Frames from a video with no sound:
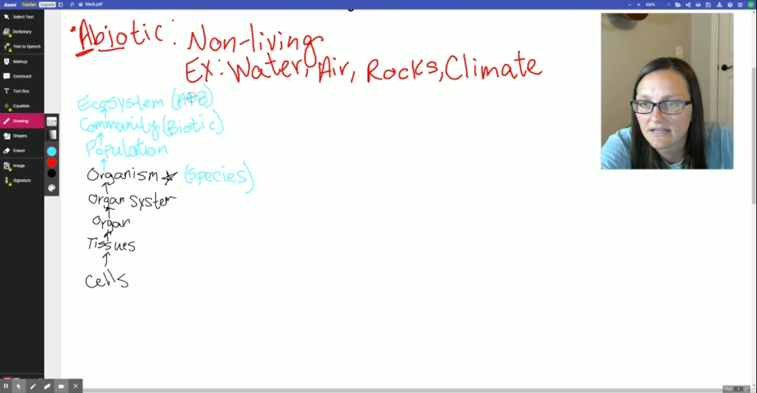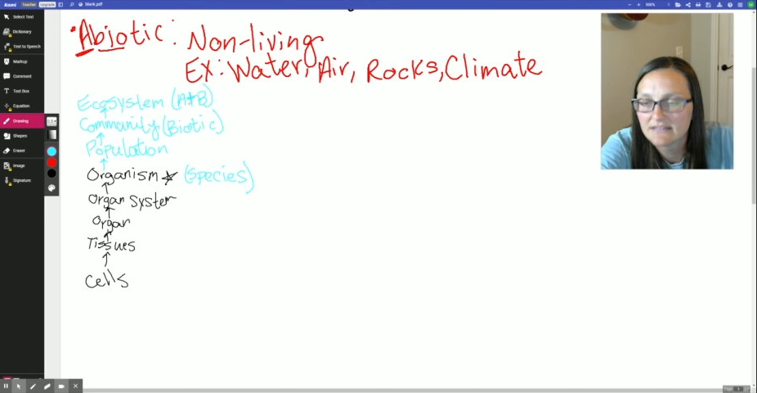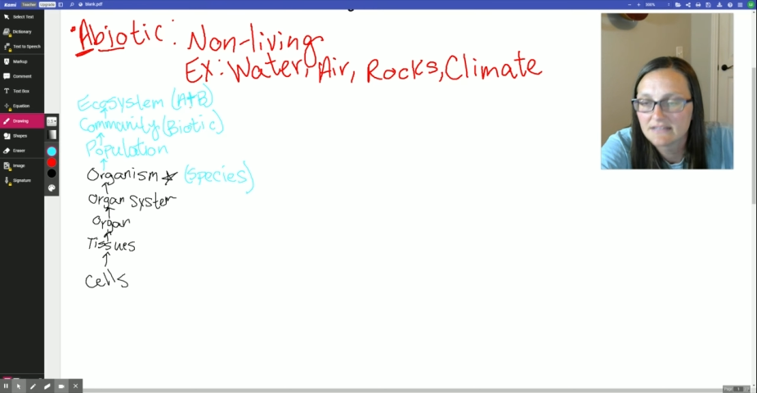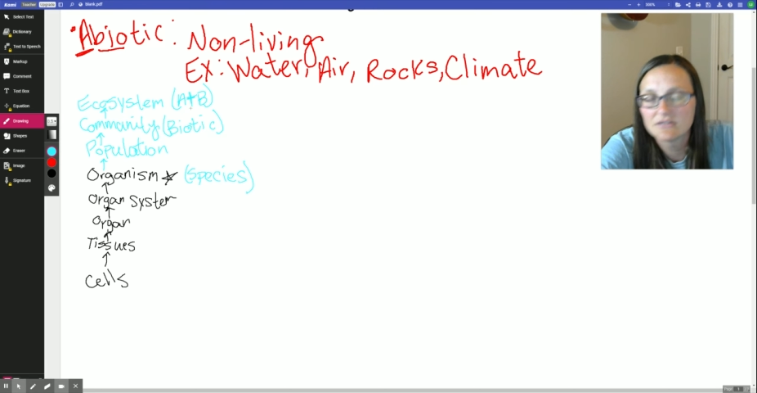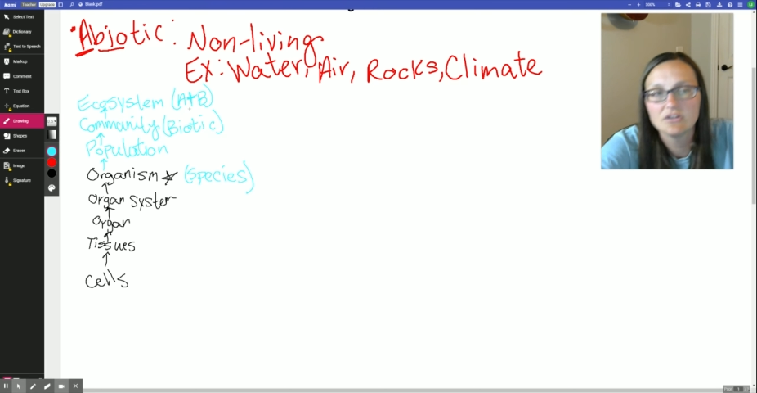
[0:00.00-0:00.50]

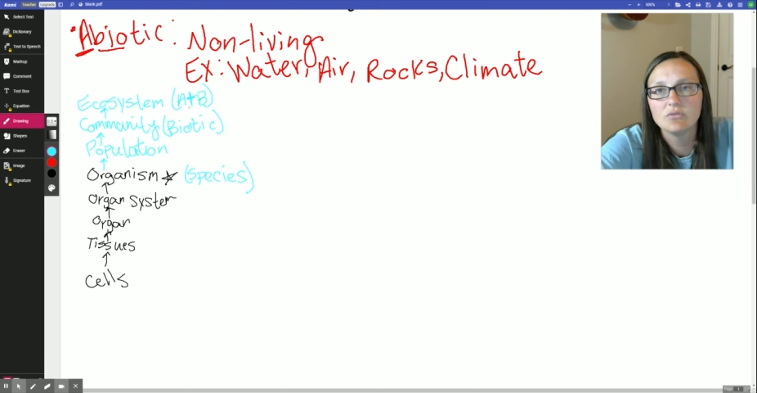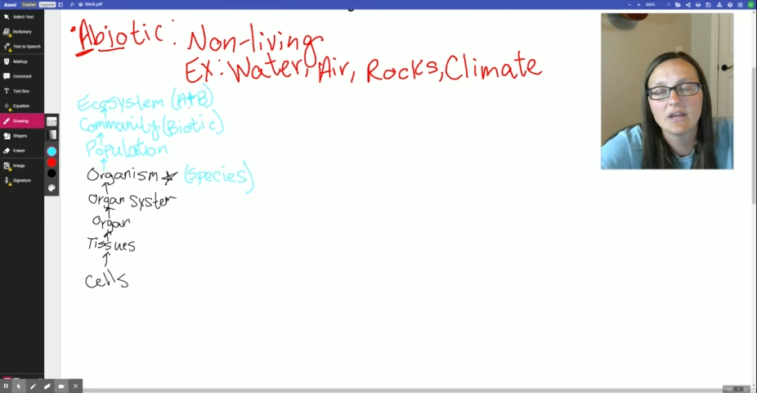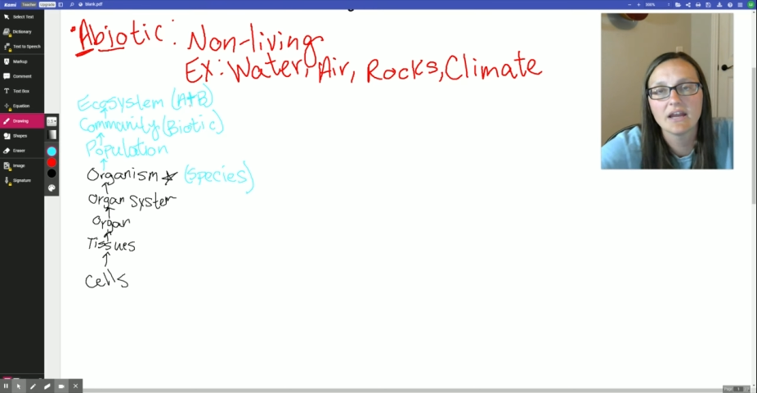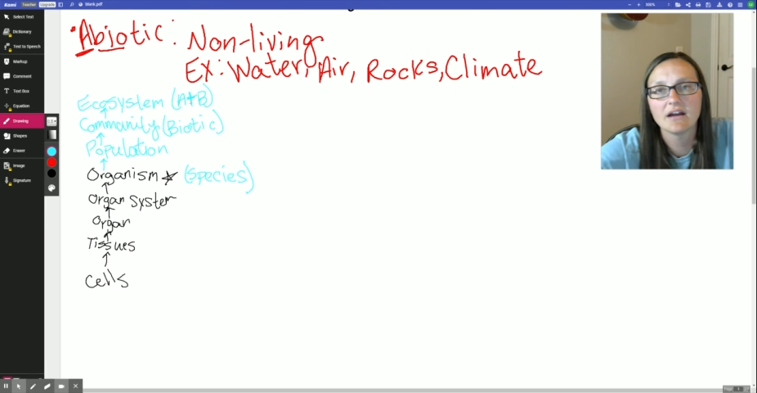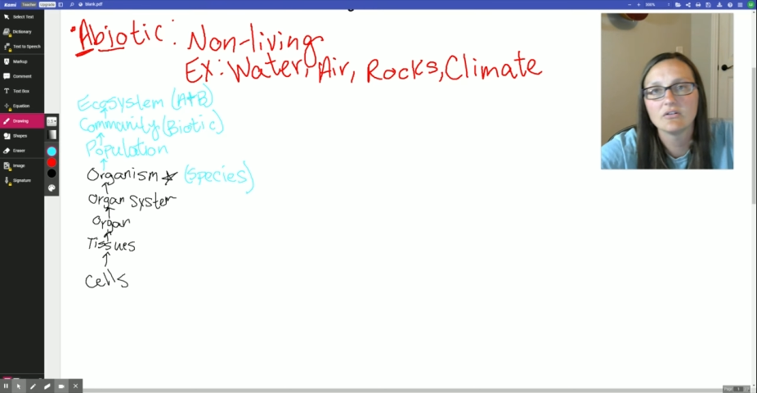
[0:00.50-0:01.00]
And so you
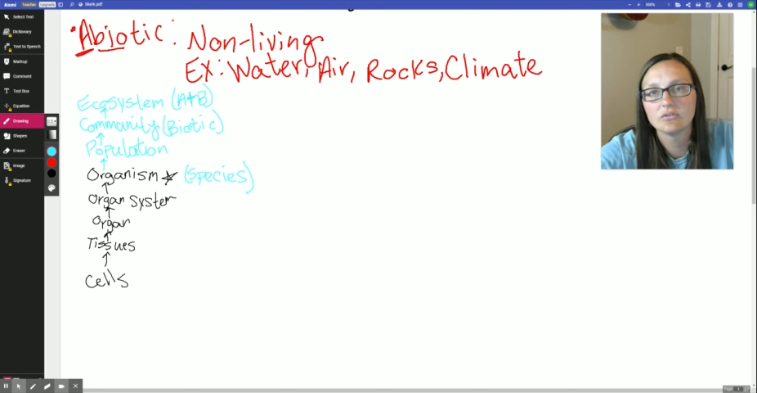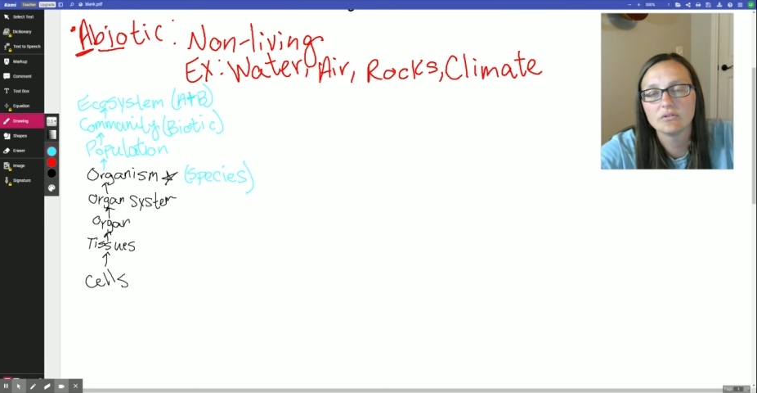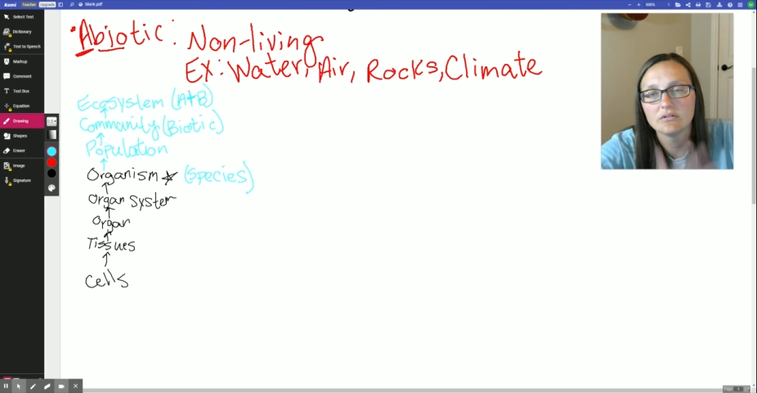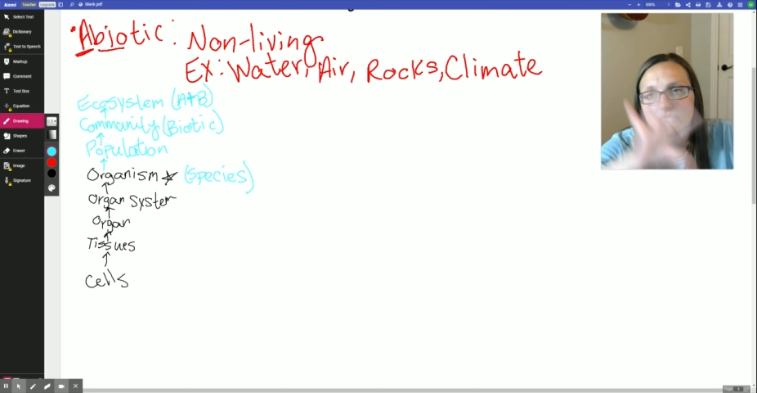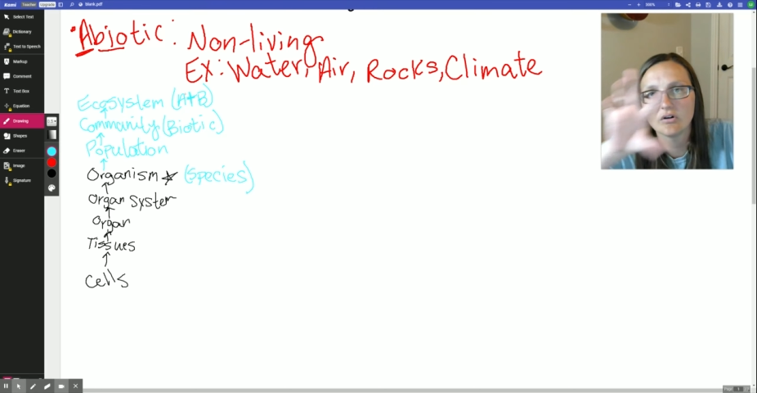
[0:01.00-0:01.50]

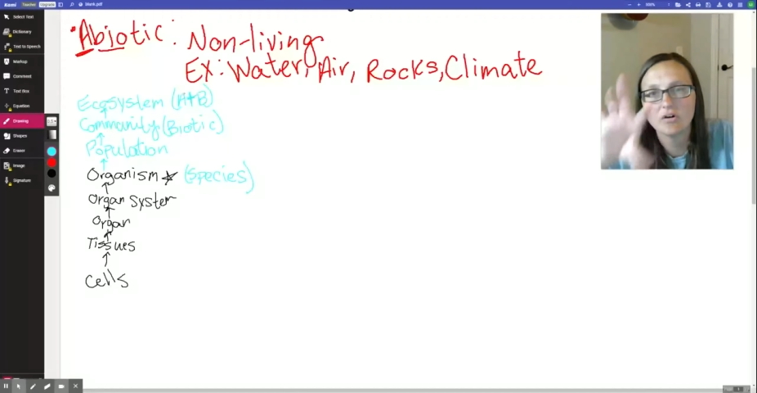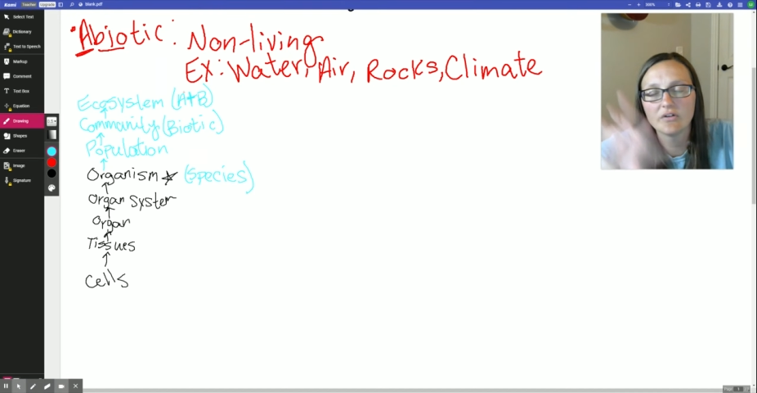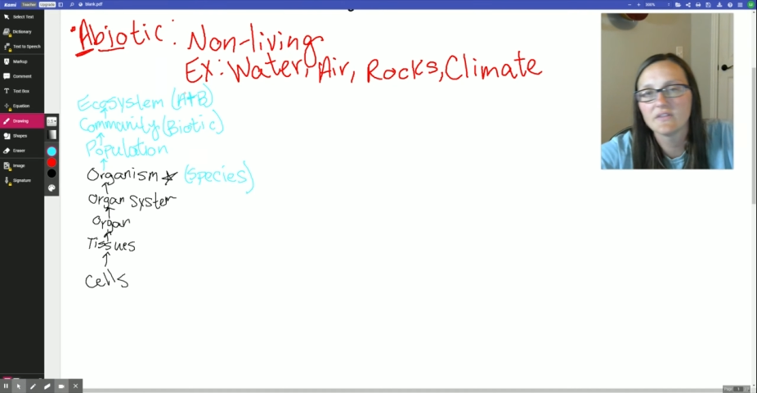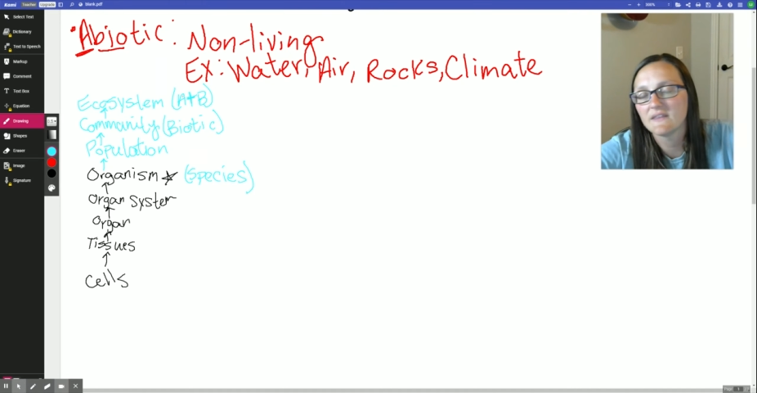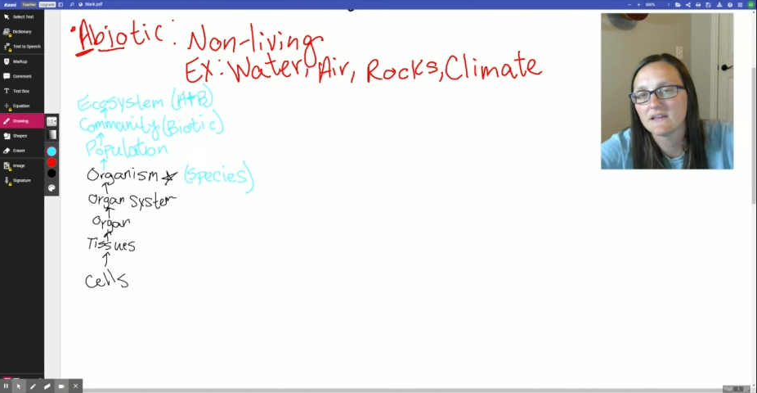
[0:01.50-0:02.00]
count
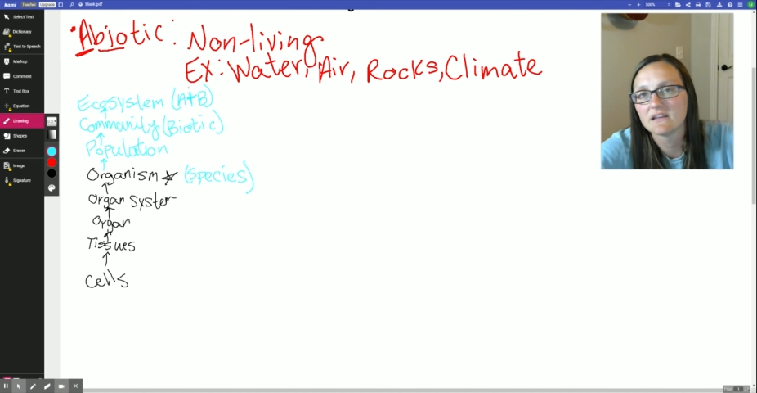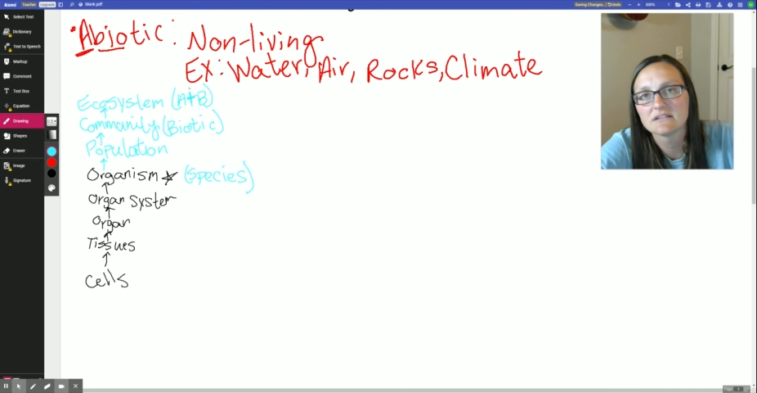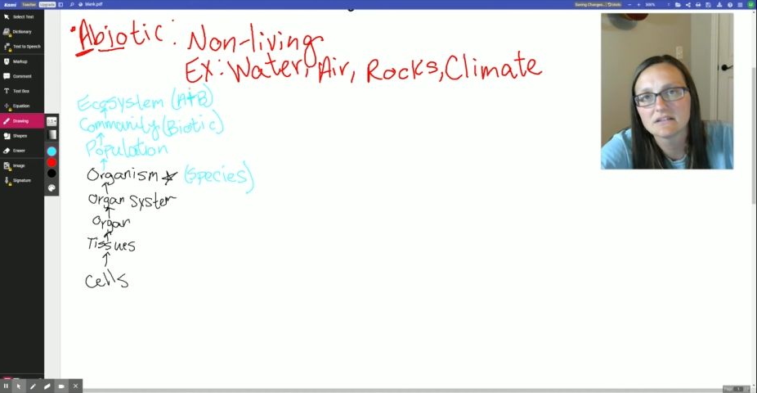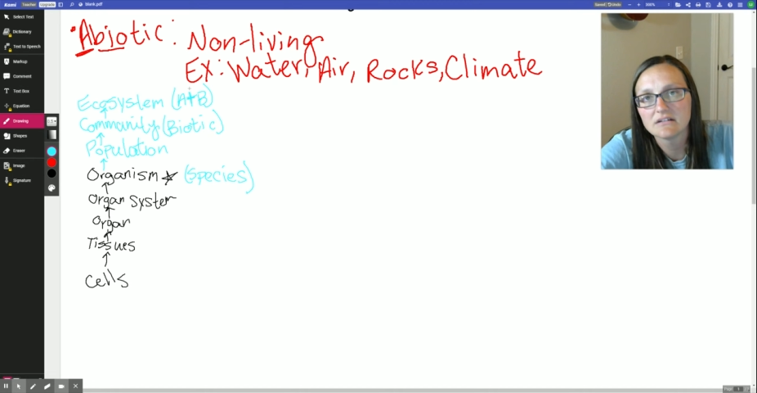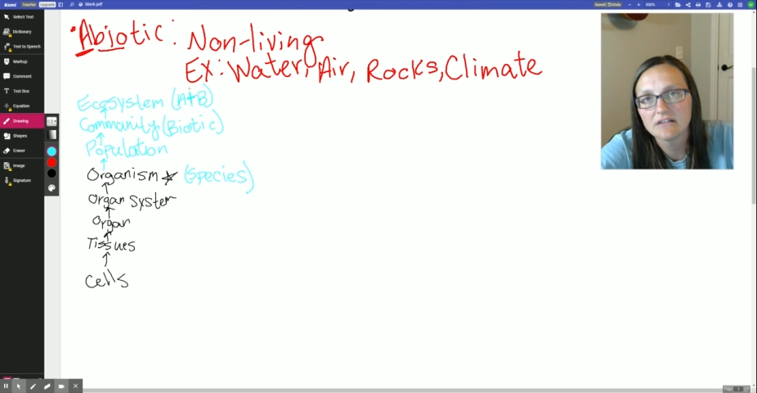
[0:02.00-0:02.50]
all the
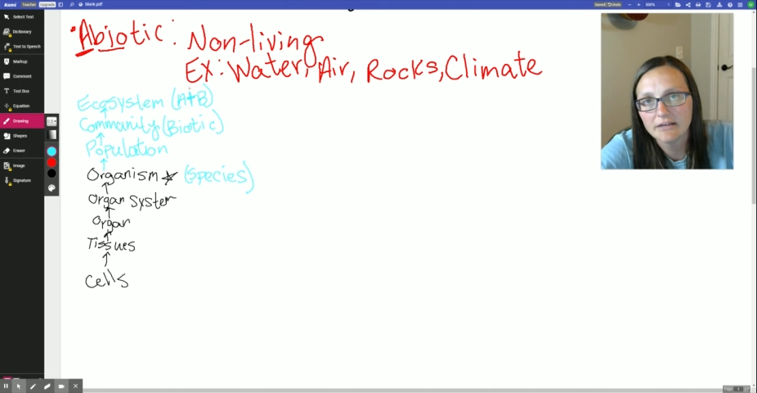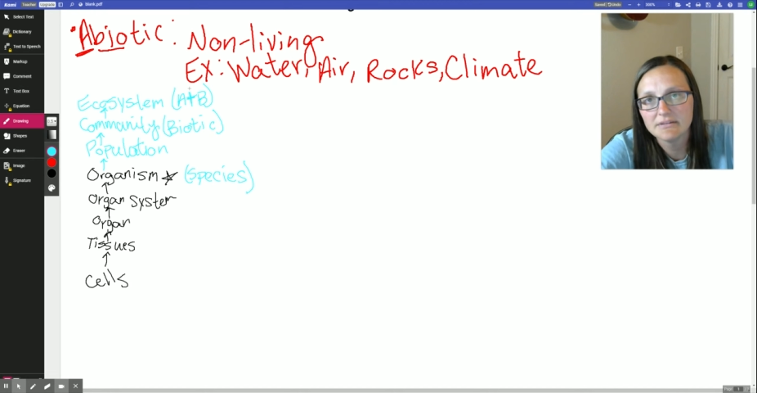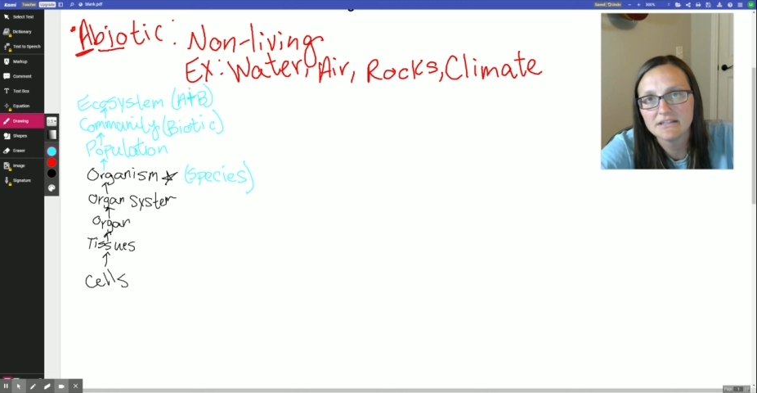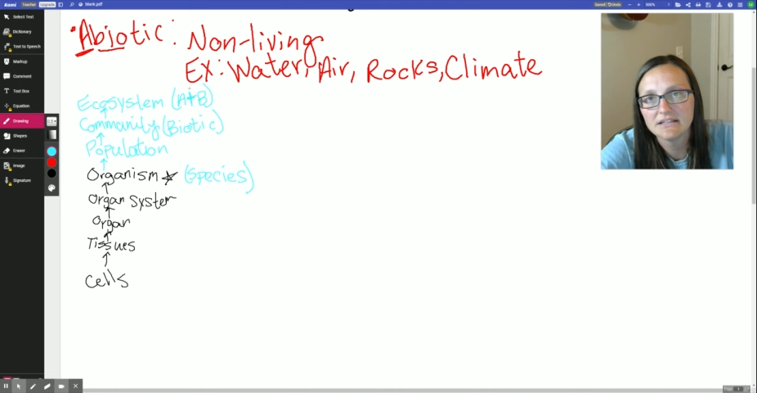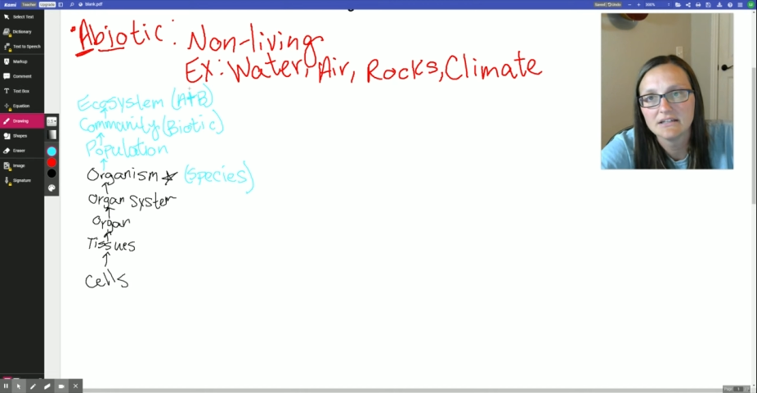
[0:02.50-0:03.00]
things,
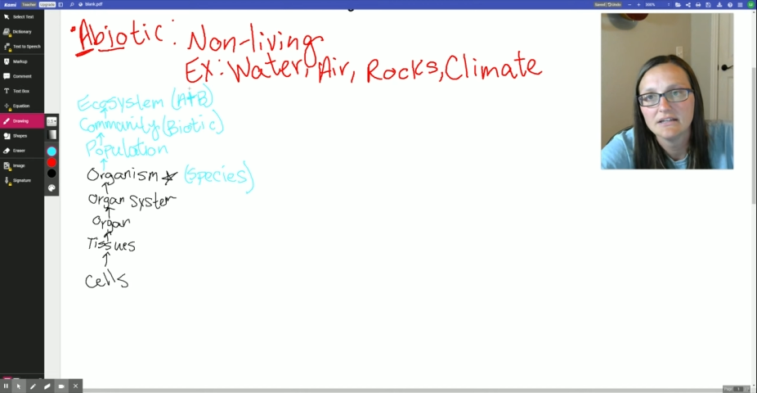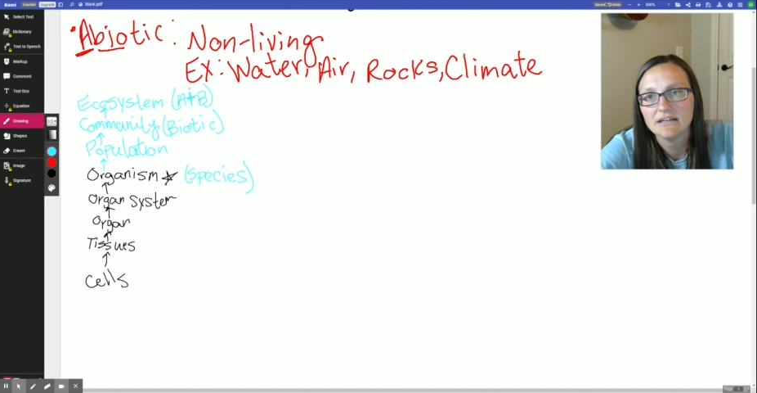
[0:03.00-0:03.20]
climate,